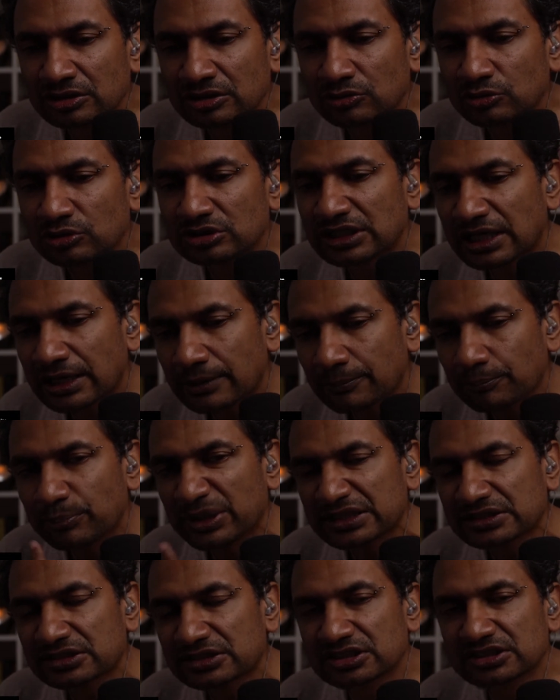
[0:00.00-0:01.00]
with that
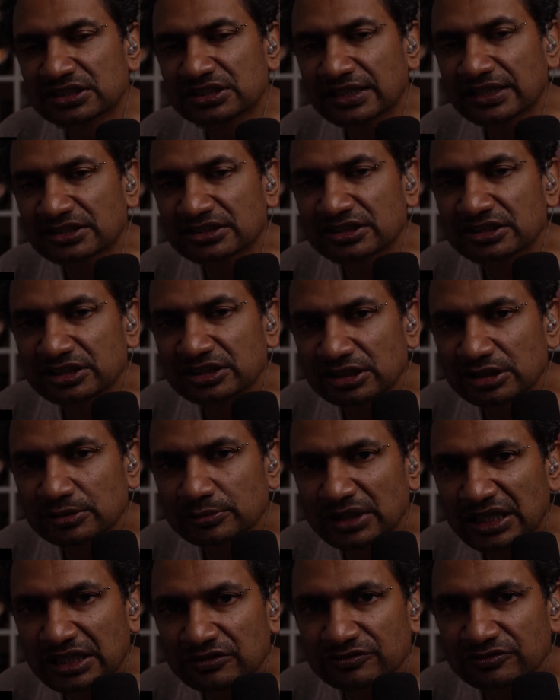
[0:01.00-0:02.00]
bitter taste in your
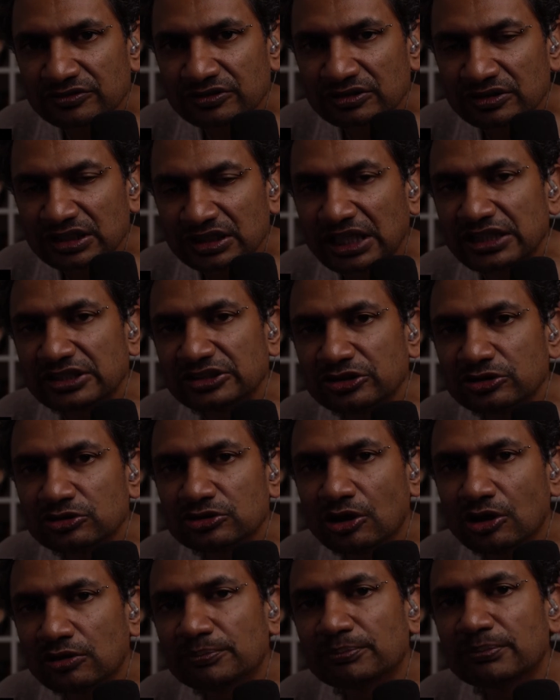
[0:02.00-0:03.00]
mouth that you
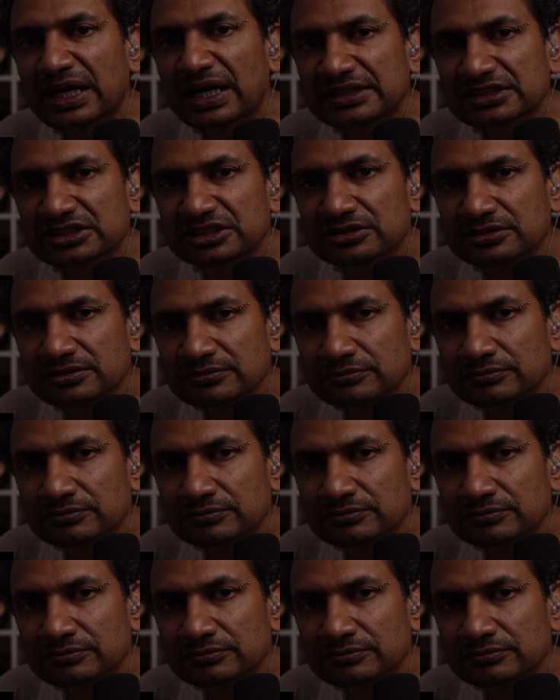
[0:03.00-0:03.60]
don't matter.